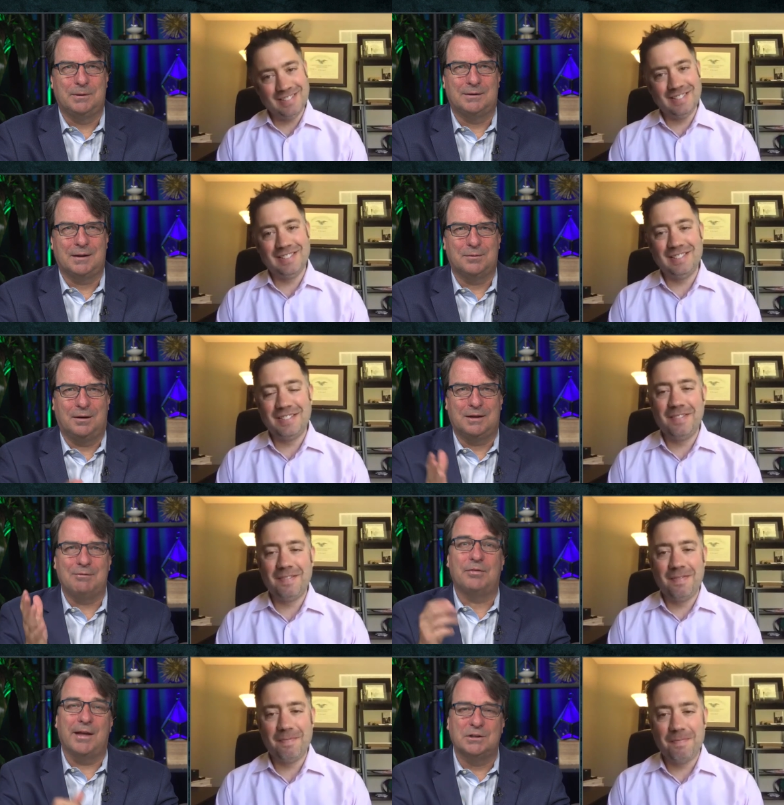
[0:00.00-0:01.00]
Speaker 1: kicked around. Kevin,
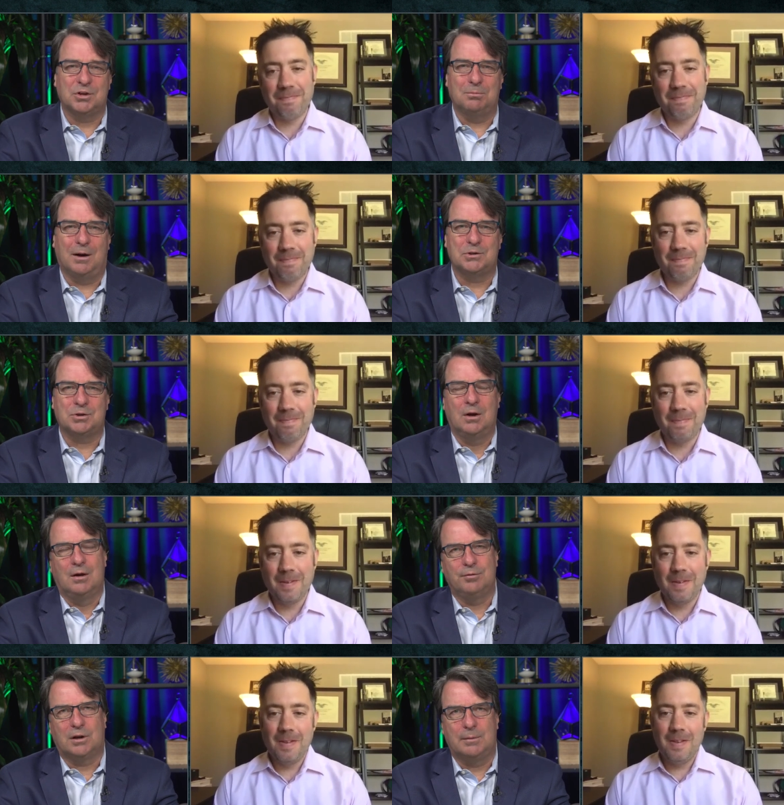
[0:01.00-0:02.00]
thanks so much for
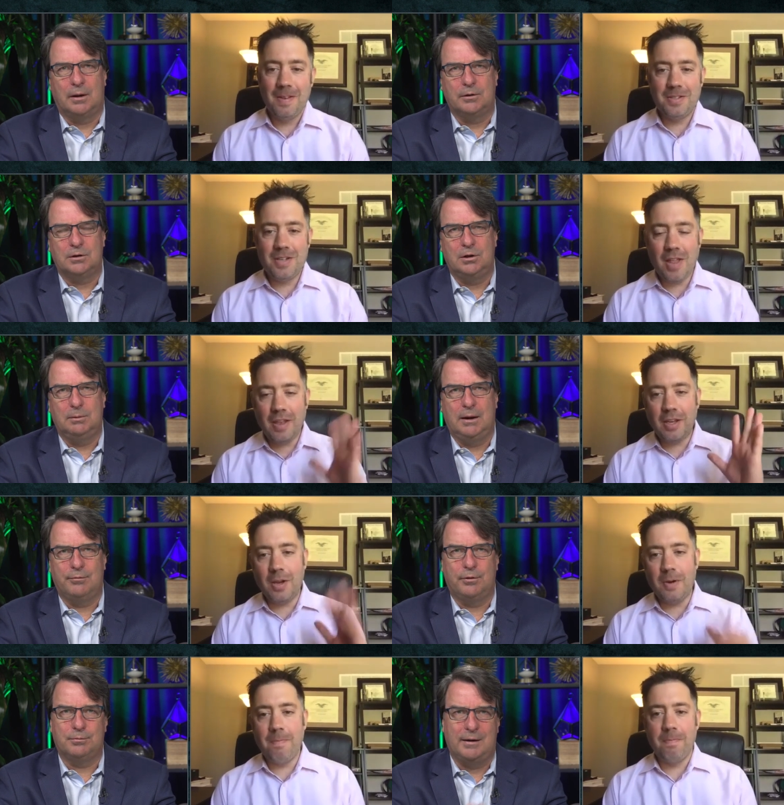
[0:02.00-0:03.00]
coming on theCUBE here for
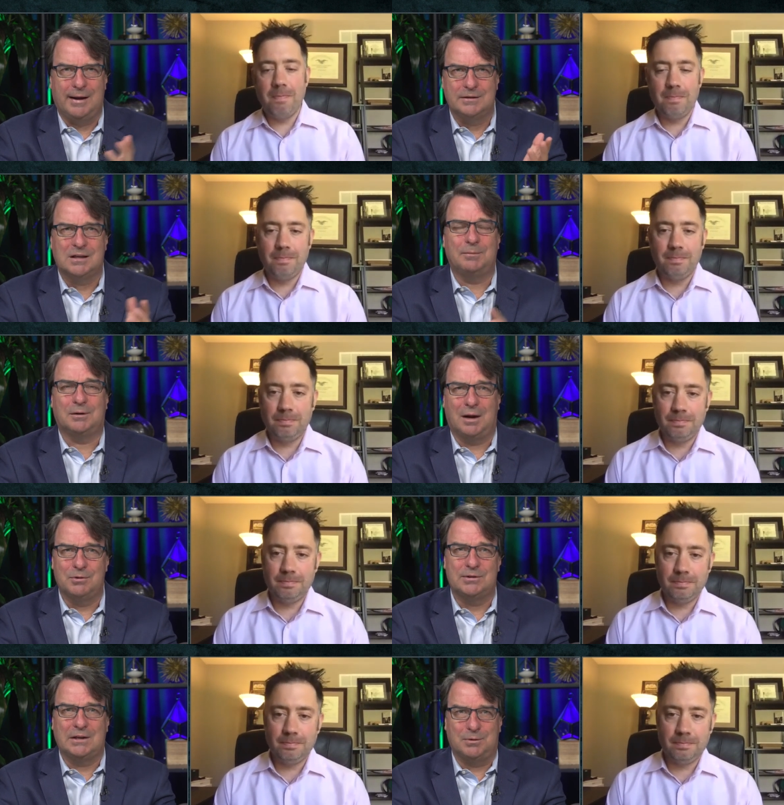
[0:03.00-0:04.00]
the Red Hat Summit coverage.
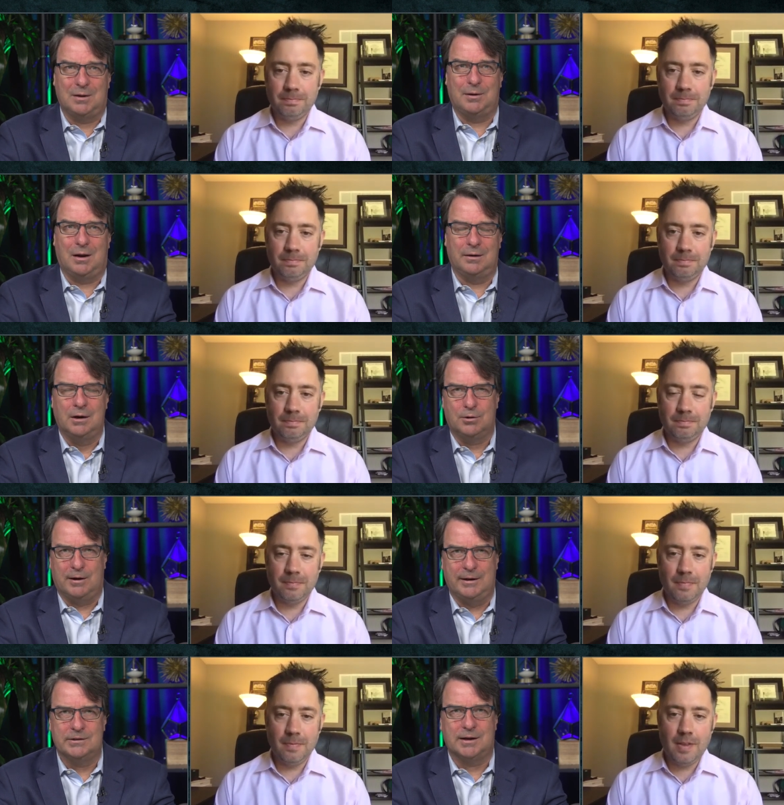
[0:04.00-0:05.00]
Thanks for coming on. Great
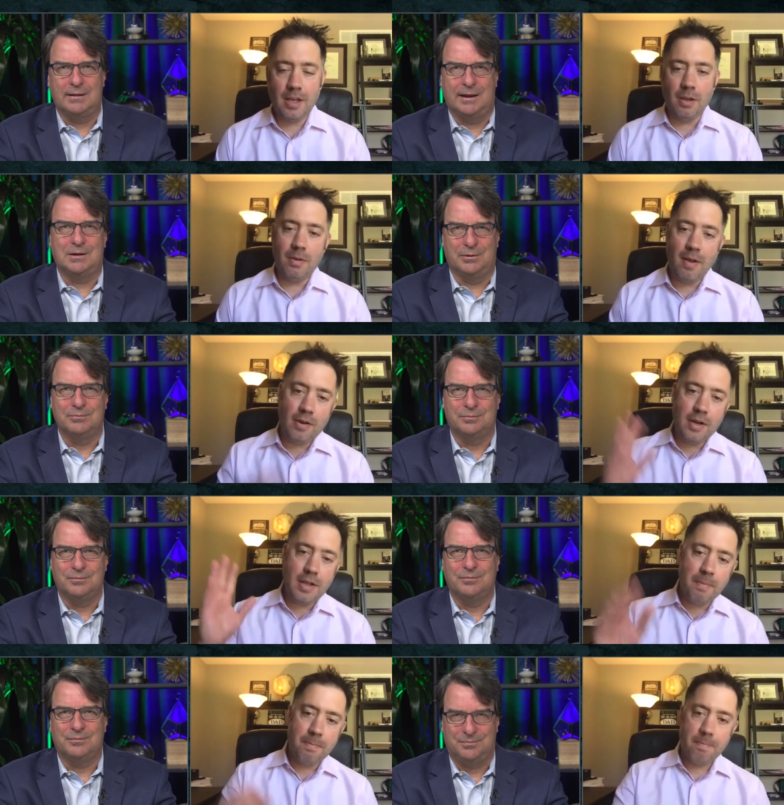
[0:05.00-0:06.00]
insight. Thank you. Have a great day.
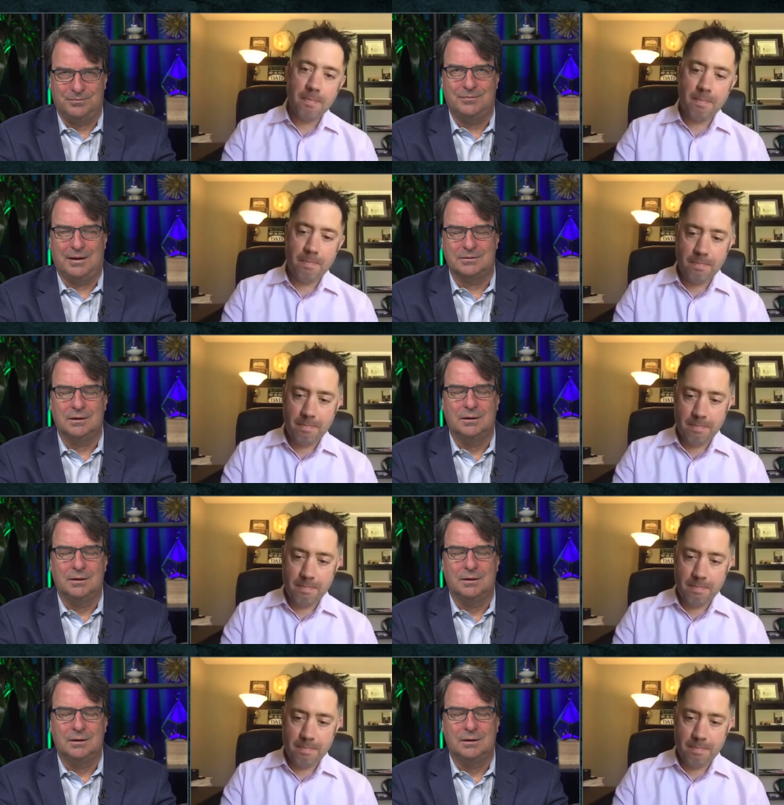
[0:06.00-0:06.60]
Thanks.